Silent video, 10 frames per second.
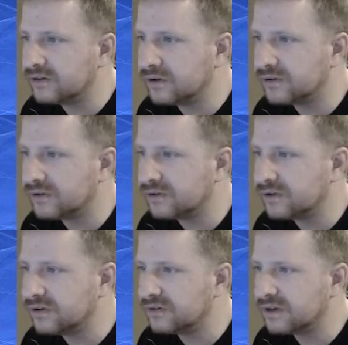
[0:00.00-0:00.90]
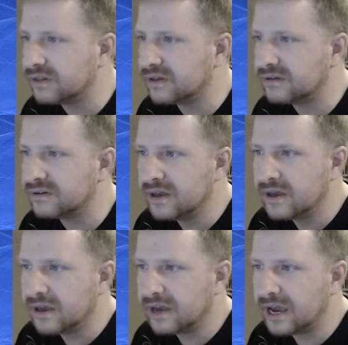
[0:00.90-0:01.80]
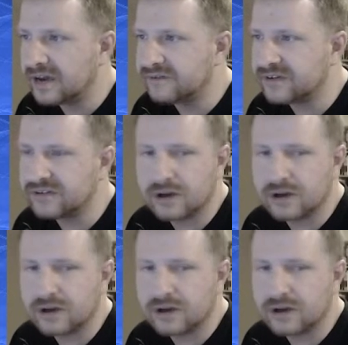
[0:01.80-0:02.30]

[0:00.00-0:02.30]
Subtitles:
So it's just using this canvas